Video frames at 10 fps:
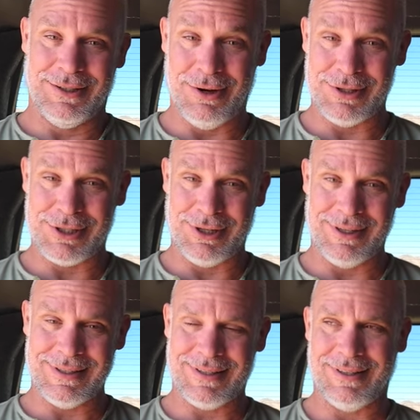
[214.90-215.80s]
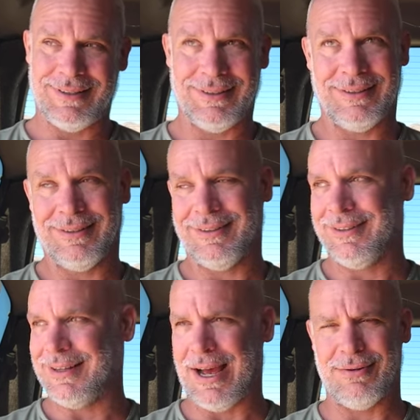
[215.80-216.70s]
insurance.
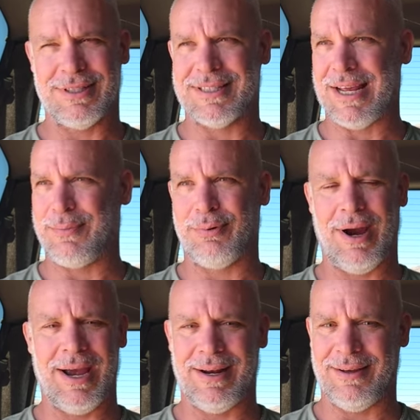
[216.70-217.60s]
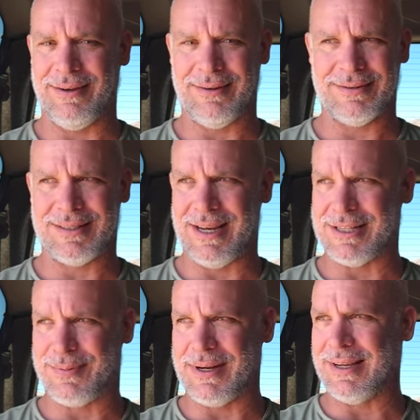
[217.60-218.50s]
I was just like praying a
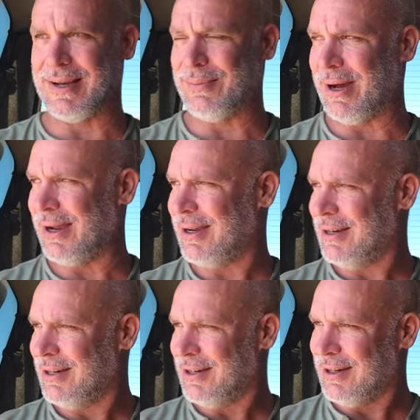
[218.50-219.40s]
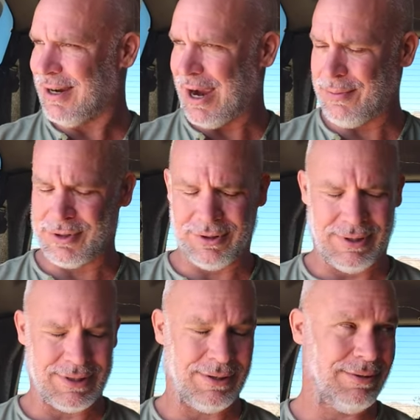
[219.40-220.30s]
CHP didn't come by. I patrol,
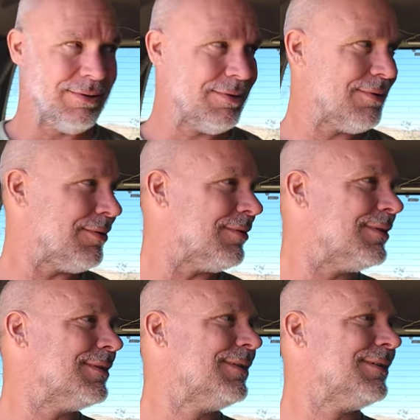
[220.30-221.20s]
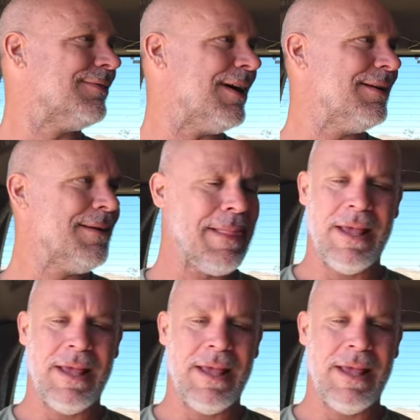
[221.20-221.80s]
I was like, oh, no, right?